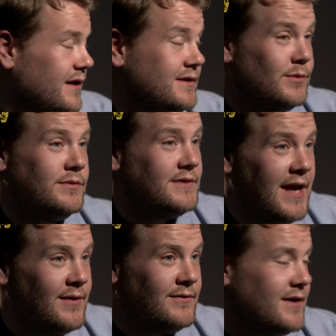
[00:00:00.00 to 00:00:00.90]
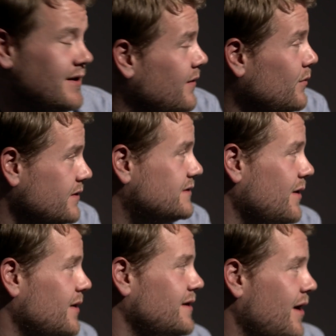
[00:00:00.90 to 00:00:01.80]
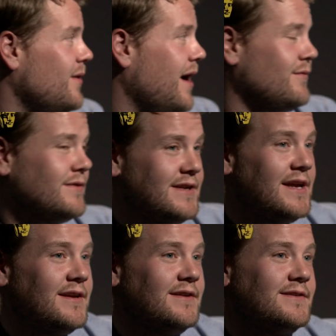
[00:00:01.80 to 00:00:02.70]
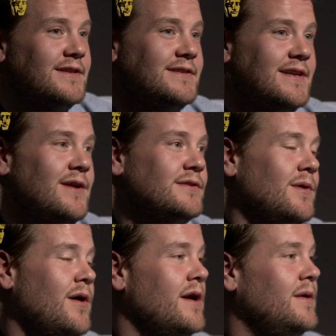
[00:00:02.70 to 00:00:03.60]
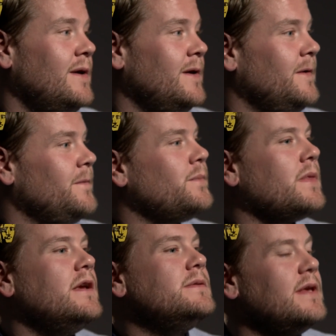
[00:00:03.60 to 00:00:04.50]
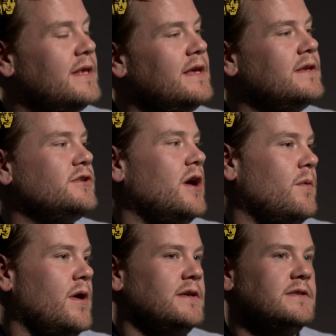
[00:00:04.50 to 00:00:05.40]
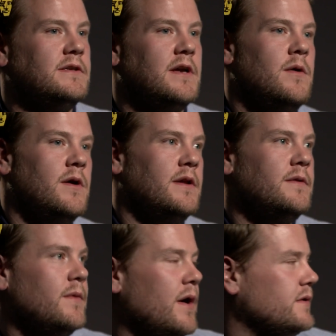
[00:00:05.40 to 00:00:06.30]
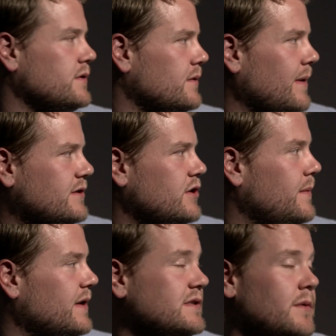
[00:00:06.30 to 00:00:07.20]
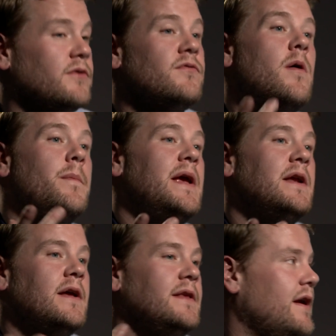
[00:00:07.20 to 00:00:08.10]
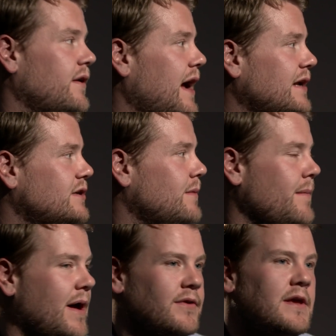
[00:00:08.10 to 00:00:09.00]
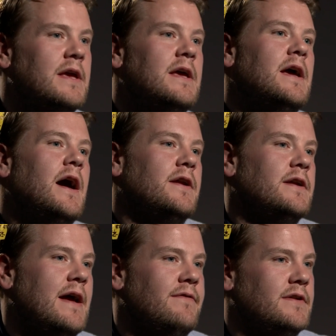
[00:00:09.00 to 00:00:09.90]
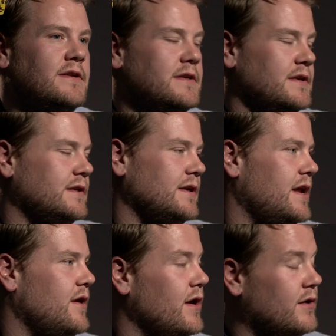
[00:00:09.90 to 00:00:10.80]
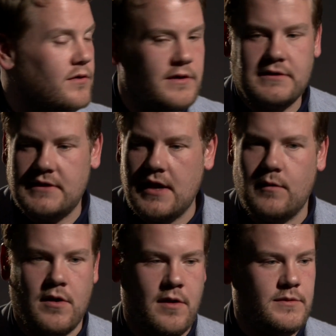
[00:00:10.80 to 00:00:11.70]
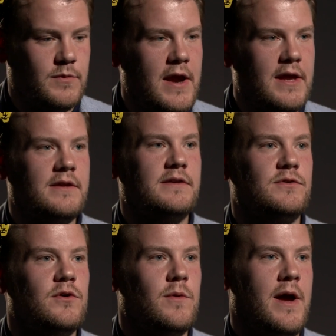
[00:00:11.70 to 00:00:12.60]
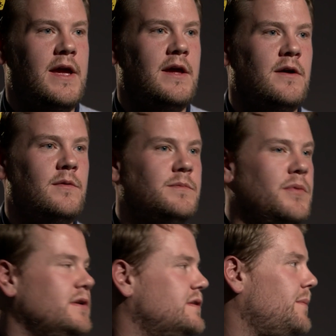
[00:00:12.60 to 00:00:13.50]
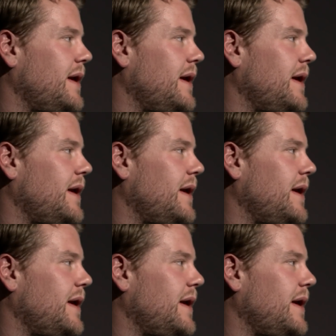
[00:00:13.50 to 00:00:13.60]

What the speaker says: this will sound, and I want you to know, I know how ridiculous this sounds, but it's been a thing in the show where I used to go on, and I was on about 2 minutes, and I would throw a peanut in the air and catch it in my mouth. And I got this thing where I would wait in this doorway and I would put a